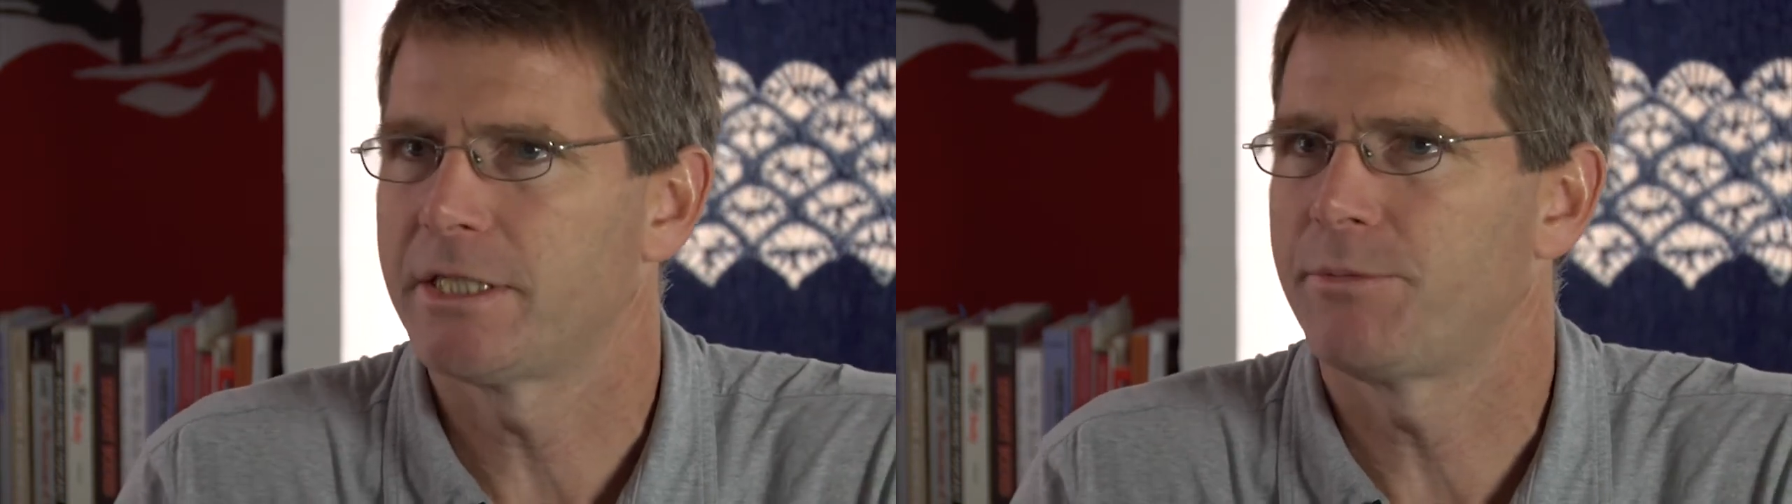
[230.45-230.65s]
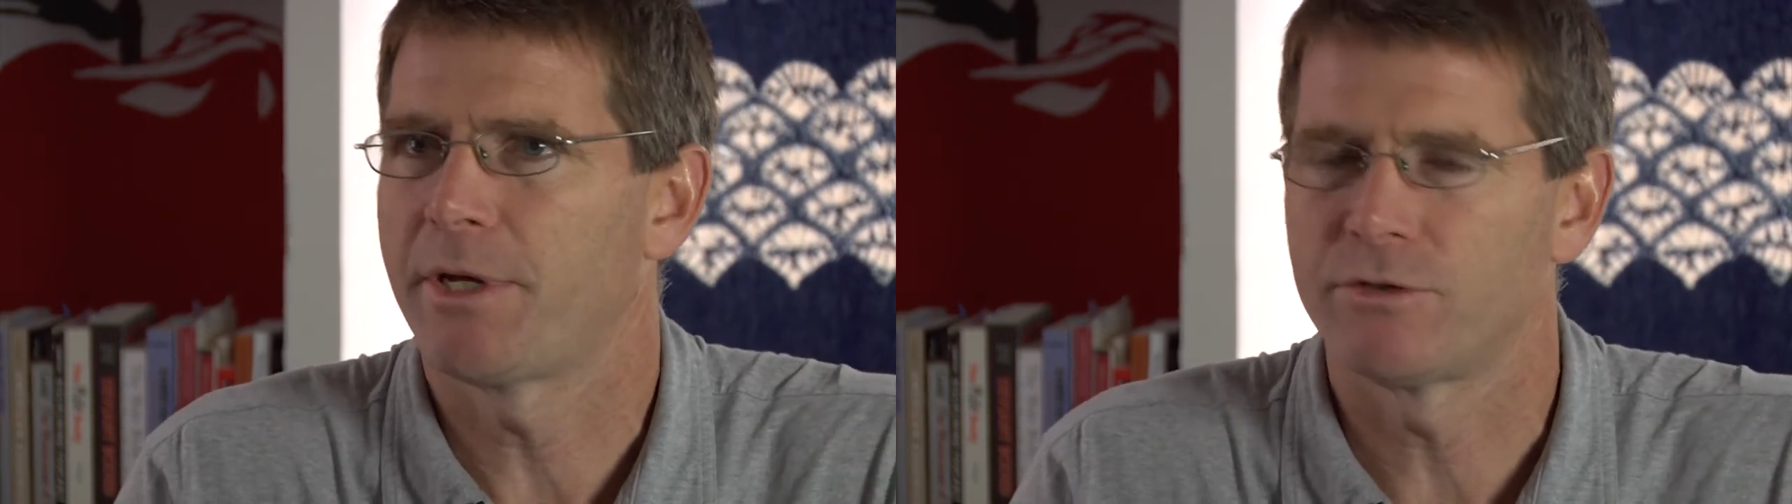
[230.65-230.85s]

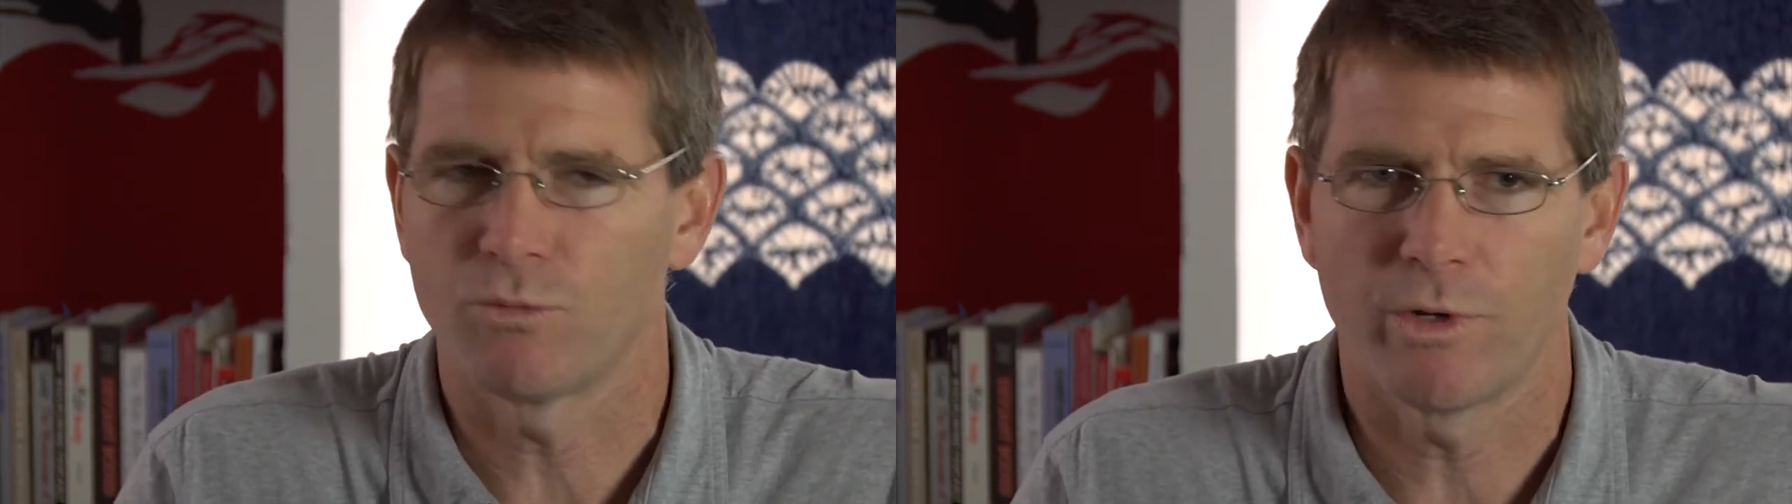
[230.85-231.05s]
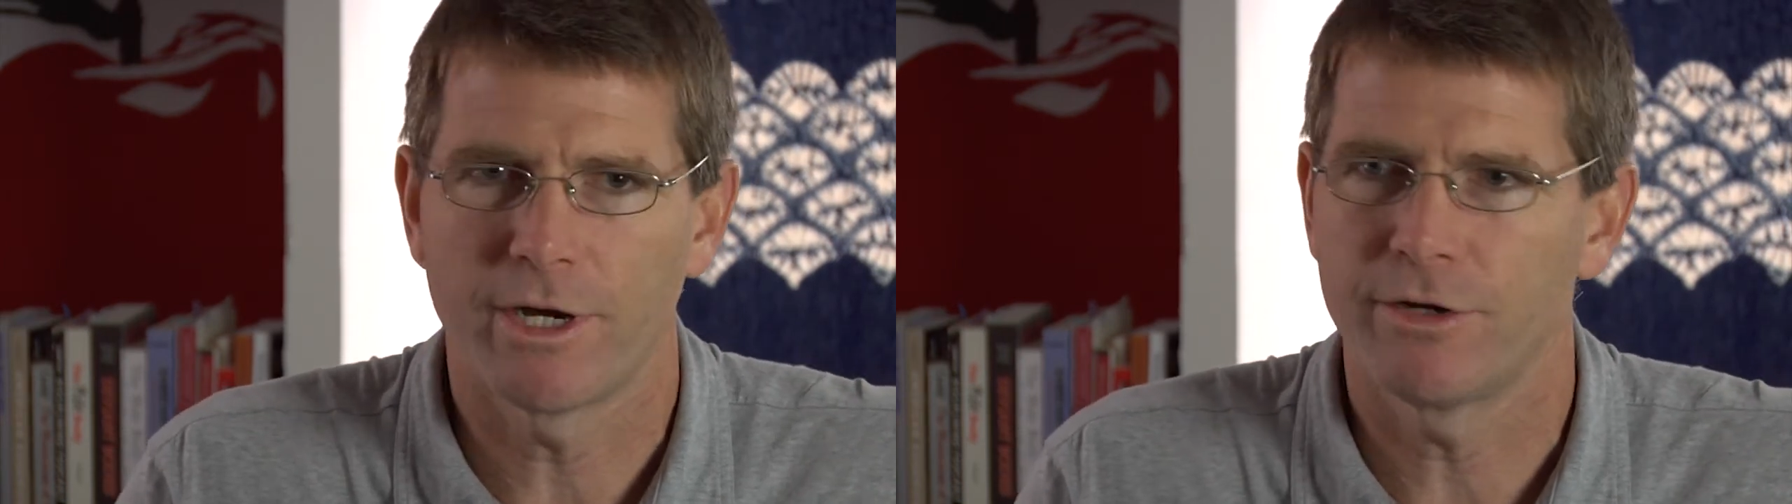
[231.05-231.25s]
it depends
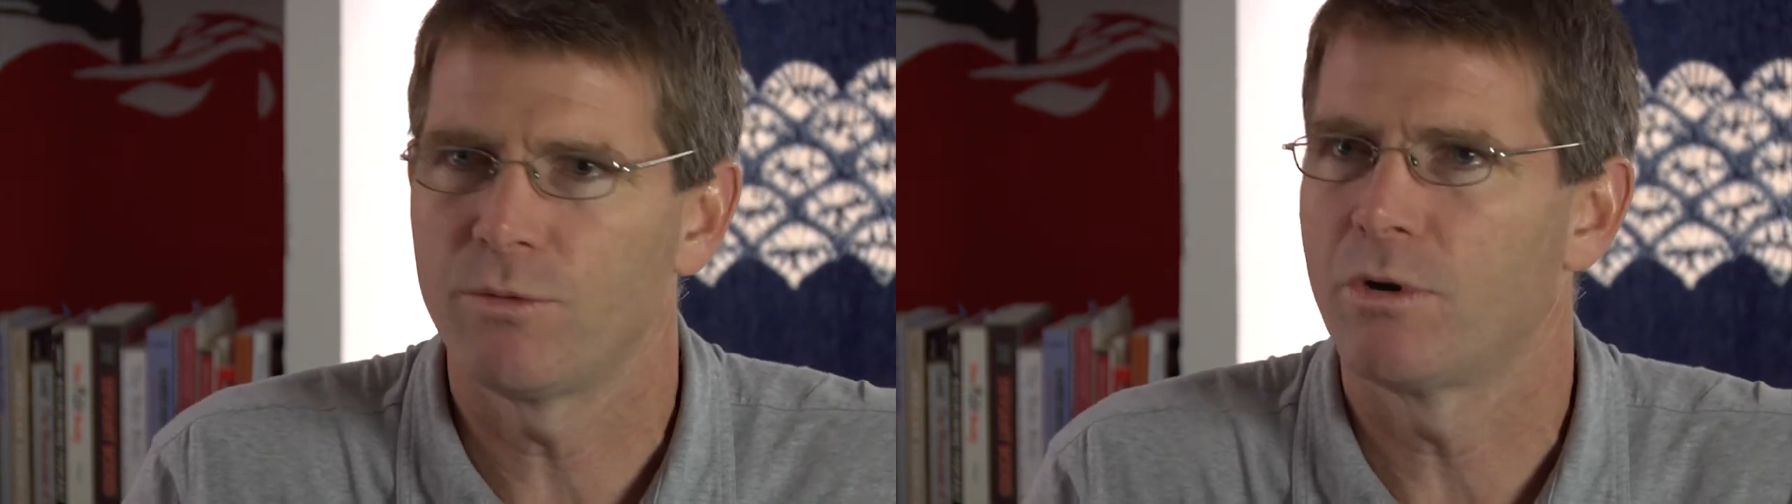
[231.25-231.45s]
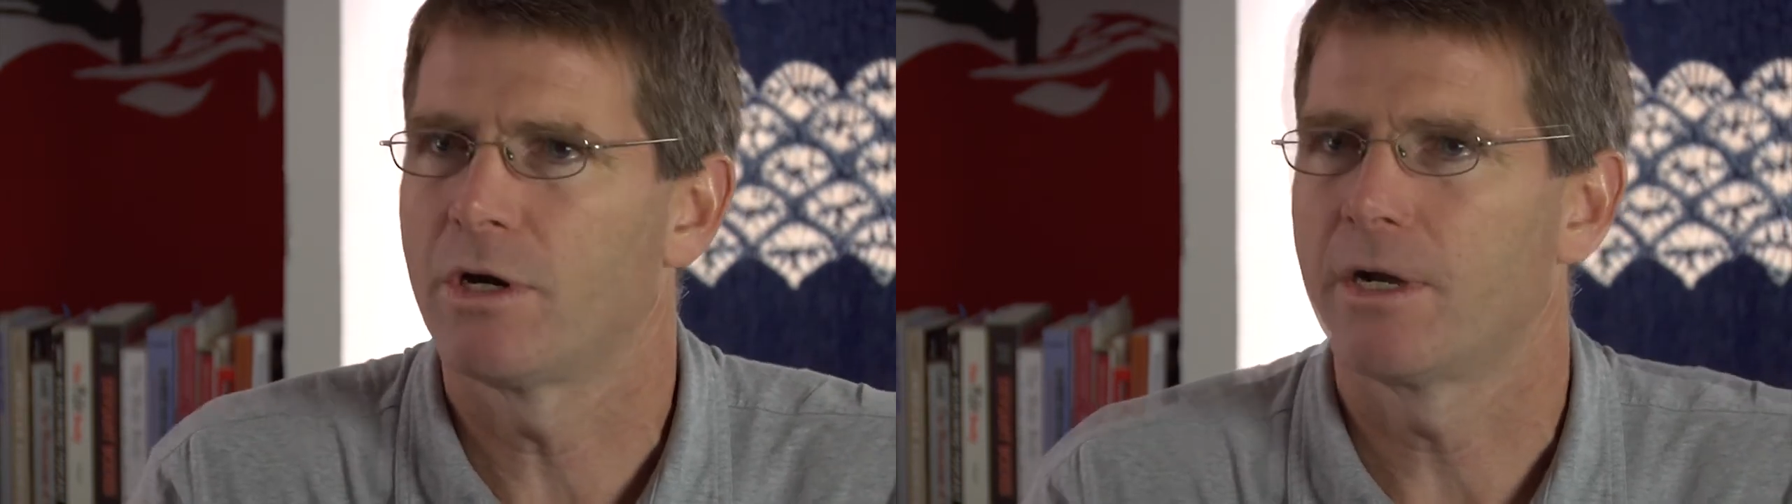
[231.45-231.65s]
where
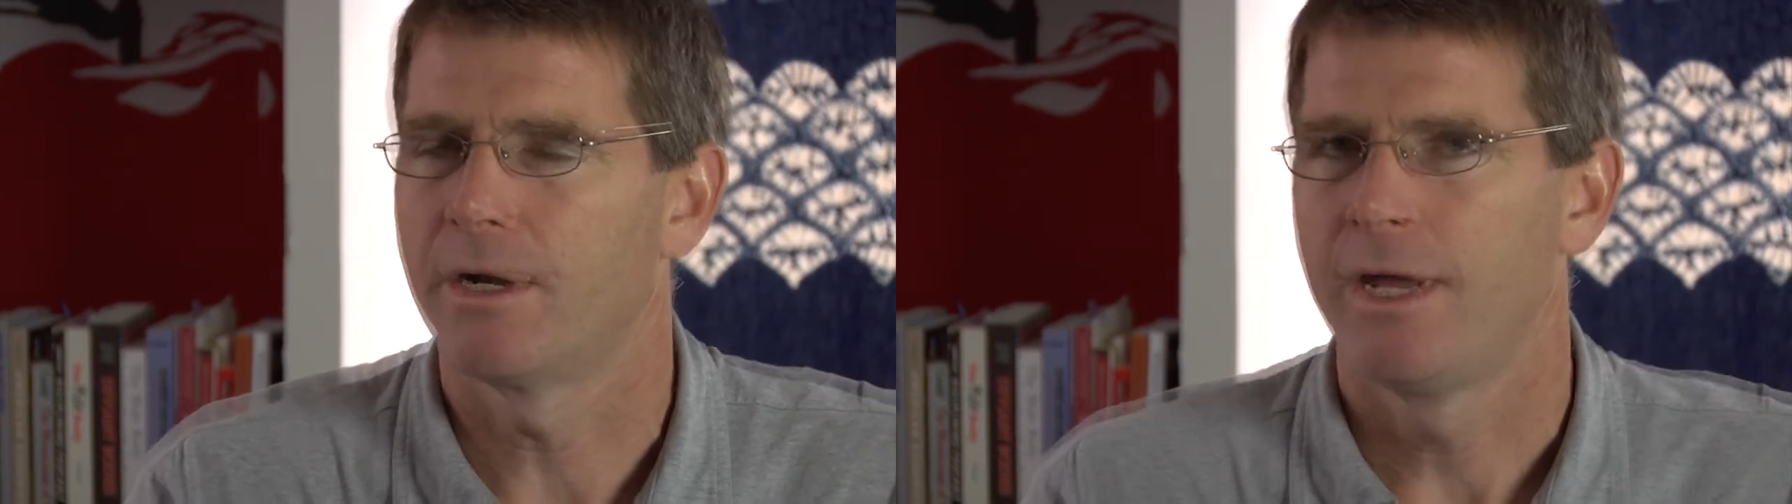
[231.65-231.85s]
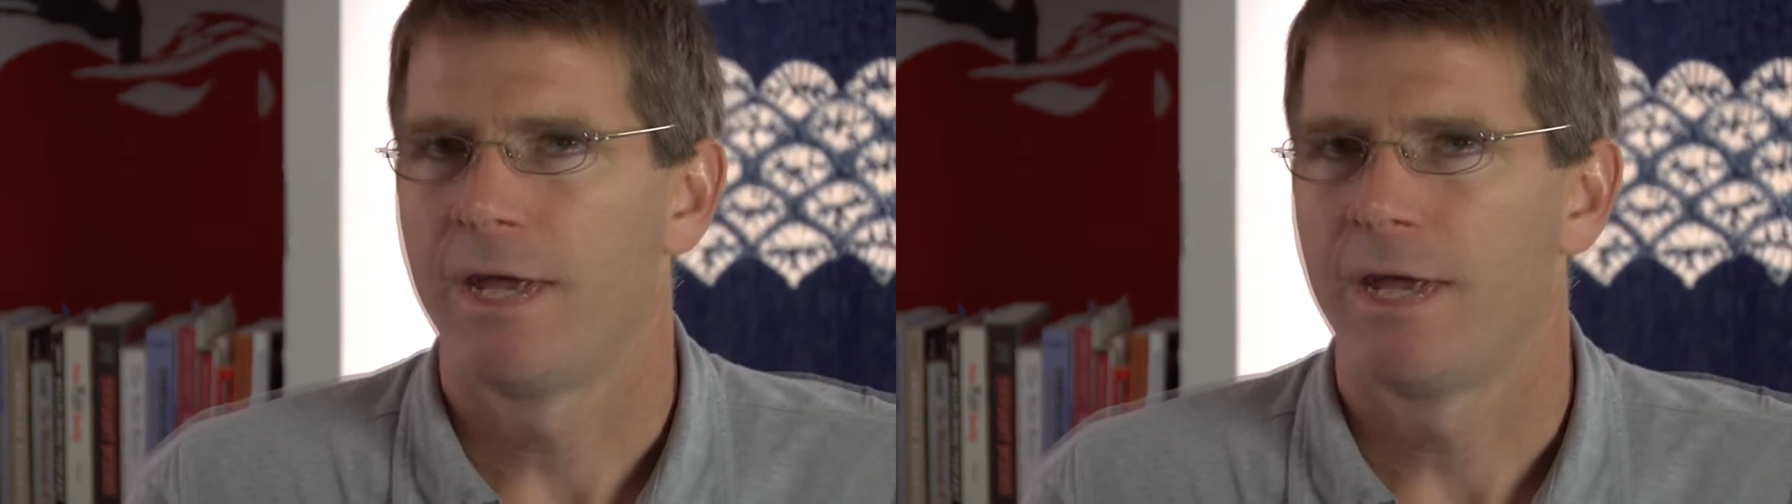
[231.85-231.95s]
you are.